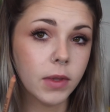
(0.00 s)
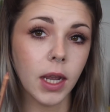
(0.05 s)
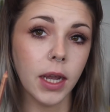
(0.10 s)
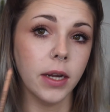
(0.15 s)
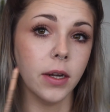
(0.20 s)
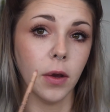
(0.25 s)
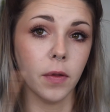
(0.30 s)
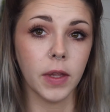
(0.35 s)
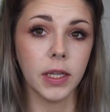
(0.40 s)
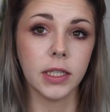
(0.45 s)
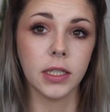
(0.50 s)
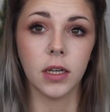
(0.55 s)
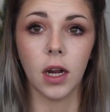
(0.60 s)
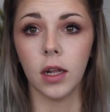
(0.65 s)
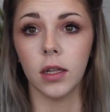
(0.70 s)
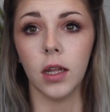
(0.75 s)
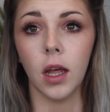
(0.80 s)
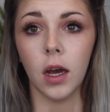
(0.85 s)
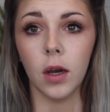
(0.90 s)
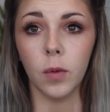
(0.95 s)
I know that's
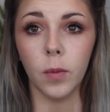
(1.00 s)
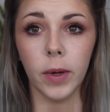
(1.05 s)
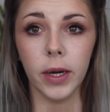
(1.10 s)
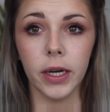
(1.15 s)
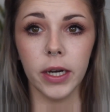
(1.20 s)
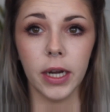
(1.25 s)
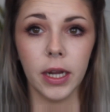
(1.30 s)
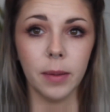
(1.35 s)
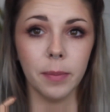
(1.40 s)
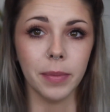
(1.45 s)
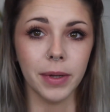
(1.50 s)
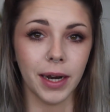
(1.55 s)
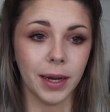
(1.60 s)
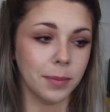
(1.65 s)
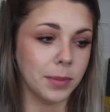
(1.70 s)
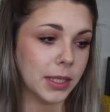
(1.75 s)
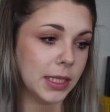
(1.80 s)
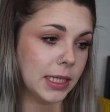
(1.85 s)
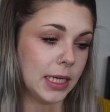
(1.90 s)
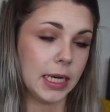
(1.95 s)
not long wearing, but
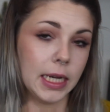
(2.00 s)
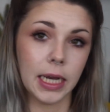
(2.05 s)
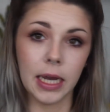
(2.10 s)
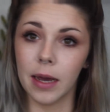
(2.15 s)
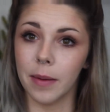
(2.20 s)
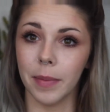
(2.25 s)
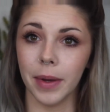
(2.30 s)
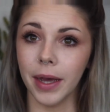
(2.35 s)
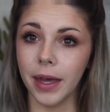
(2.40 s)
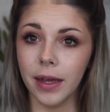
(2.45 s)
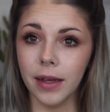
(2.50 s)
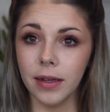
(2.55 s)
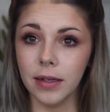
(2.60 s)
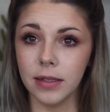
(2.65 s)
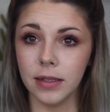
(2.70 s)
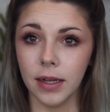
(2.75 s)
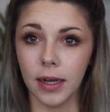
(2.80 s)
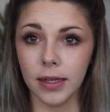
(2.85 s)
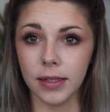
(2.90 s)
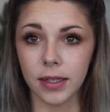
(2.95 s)
I'm sitting at my
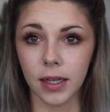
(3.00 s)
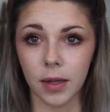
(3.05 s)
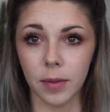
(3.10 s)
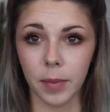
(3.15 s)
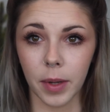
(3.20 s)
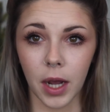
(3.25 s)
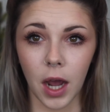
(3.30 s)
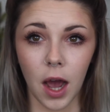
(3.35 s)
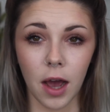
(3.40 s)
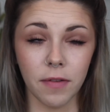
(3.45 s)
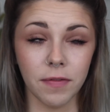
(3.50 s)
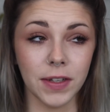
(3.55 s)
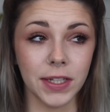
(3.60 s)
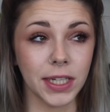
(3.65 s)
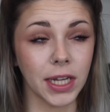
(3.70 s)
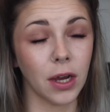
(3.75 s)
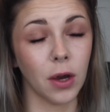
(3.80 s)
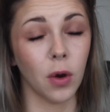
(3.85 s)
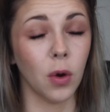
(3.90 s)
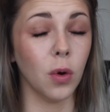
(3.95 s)
desk in my office
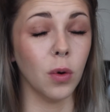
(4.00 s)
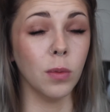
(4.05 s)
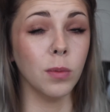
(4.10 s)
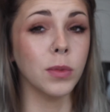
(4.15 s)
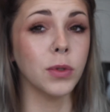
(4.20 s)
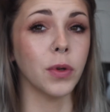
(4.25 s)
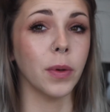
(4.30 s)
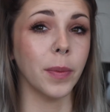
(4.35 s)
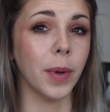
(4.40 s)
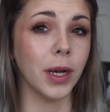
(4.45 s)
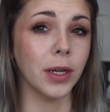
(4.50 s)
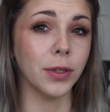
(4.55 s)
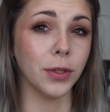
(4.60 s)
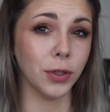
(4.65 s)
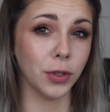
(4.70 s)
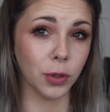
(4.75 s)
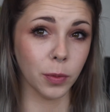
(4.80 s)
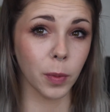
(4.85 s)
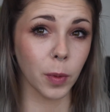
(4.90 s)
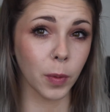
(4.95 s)
at home, so I'm not
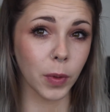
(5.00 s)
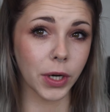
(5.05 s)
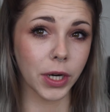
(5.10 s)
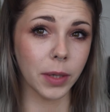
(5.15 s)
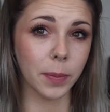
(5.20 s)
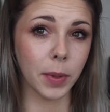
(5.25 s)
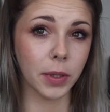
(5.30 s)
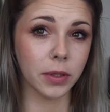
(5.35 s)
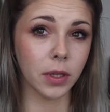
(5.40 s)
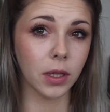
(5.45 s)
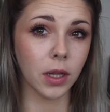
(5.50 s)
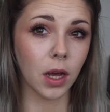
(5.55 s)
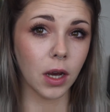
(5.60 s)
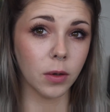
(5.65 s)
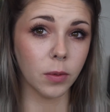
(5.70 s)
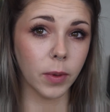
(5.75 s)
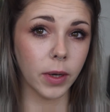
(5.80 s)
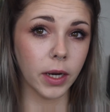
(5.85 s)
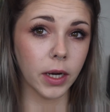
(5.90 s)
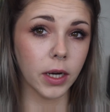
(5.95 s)
super worried about the
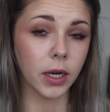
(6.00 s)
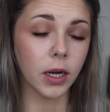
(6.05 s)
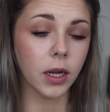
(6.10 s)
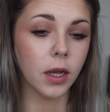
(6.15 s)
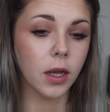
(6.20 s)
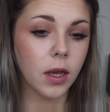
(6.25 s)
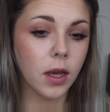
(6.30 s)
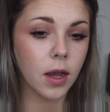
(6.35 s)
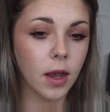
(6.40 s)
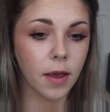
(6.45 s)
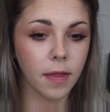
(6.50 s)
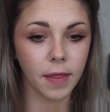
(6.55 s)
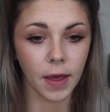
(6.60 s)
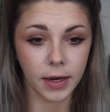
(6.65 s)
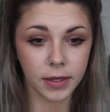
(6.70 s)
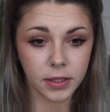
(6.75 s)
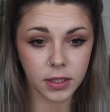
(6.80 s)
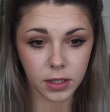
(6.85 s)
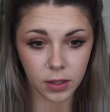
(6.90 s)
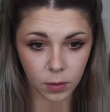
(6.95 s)
long wear.
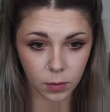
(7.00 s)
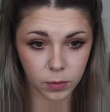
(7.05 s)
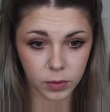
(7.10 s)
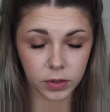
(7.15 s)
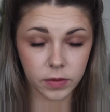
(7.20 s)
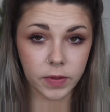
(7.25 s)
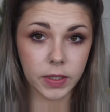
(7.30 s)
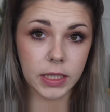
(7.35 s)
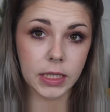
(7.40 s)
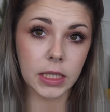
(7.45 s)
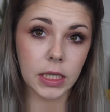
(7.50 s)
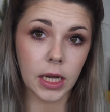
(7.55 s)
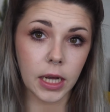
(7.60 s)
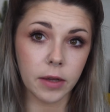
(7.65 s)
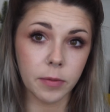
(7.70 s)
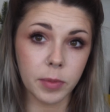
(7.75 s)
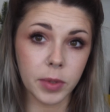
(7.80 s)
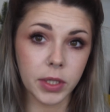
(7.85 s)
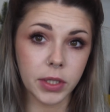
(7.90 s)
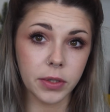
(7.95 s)
That's the only reason I
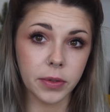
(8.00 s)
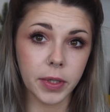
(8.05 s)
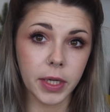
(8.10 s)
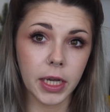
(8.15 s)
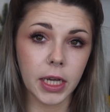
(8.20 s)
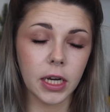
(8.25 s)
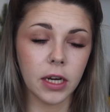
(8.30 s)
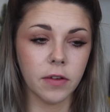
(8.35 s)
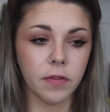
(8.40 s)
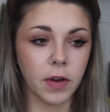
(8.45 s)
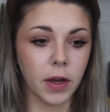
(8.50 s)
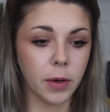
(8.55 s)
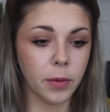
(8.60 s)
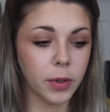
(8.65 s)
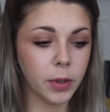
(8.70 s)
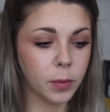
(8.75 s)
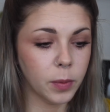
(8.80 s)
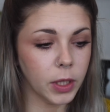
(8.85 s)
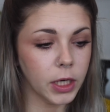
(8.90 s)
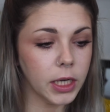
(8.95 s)
have been doing it. If I were
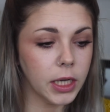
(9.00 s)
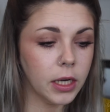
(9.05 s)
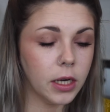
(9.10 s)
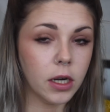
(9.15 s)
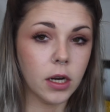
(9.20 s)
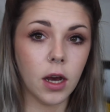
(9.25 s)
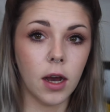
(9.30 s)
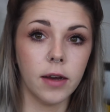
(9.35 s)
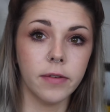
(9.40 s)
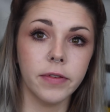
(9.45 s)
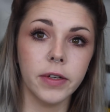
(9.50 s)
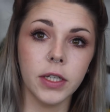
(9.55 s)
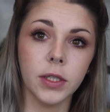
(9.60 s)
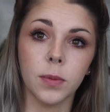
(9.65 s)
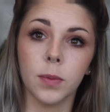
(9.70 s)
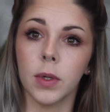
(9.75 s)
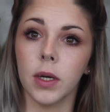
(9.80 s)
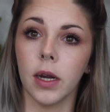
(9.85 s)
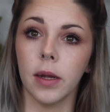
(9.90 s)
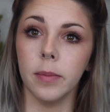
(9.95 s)
to work in an
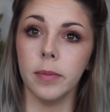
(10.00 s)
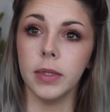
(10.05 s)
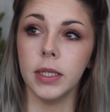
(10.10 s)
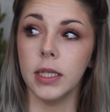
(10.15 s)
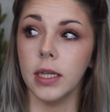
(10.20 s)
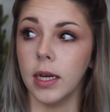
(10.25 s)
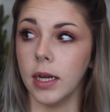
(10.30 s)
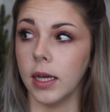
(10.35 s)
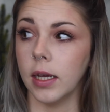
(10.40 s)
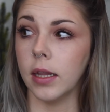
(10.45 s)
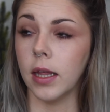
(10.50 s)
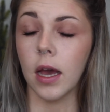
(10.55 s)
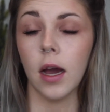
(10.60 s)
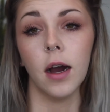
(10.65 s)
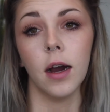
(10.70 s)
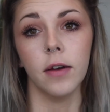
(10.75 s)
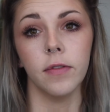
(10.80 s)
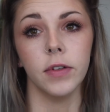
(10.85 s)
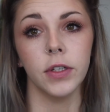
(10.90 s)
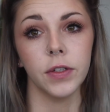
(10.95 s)
office where I'm sitting in that
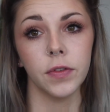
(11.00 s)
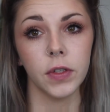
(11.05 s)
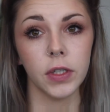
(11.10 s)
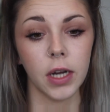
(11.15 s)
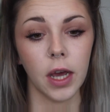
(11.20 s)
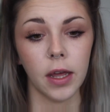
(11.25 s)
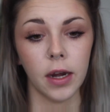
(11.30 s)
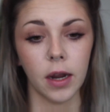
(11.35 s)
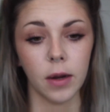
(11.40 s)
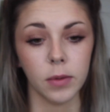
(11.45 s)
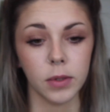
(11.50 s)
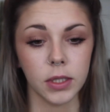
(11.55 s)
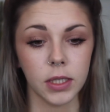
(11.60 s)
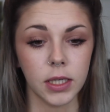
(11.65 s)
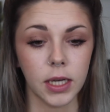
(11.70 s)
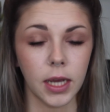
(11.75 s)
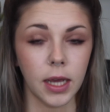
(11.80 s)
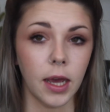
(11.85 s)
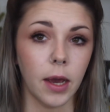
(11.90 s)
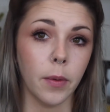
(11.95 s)
office for nine hours a
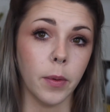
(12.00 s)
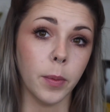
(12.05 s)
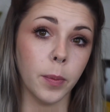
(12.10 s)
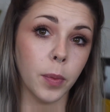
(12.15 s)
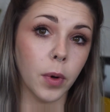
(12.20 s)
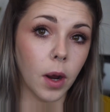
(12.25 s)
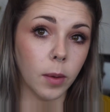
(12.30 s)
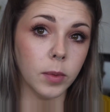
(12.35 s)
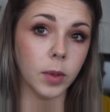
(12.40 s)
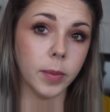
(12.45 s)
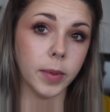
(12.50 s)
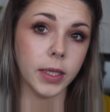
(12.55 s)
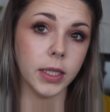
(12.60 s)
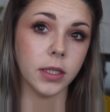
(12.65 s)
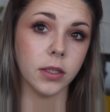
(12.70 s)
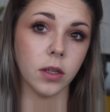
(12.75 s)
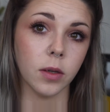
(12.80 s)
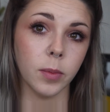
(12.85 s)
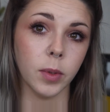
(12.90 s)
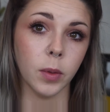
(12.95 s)
day, I would probably
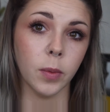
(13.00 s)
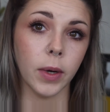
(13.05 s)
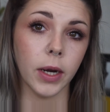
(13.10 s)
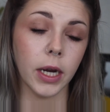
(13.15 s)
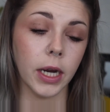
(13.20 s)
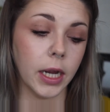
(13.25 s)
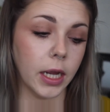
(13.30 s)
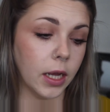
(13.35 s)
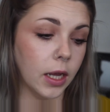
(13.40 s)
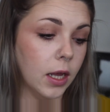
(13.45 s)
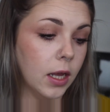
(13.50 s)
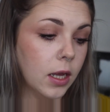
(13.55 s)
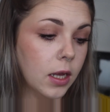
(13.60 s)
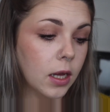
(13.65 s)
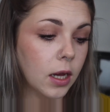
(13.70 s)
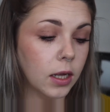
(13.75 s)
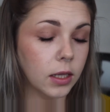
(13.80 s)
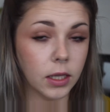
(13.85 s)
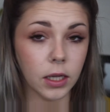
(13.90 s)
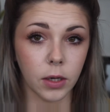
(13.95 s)
still be wearing
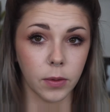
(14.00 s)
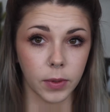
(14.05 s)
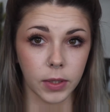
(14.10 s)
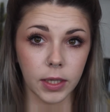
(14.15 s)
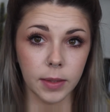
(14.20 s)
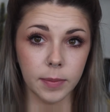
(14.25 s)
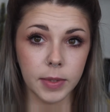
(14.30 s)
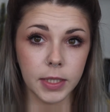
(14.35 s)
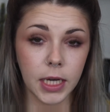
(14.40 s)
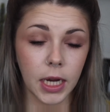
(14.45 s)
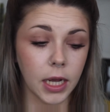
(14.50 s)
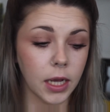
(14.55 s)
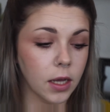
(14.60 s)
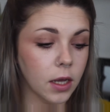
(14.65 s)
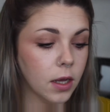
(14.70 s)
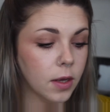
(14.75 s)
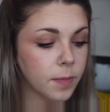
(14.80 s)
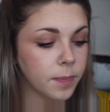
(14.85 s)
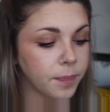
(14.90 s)
a liquid lipstick.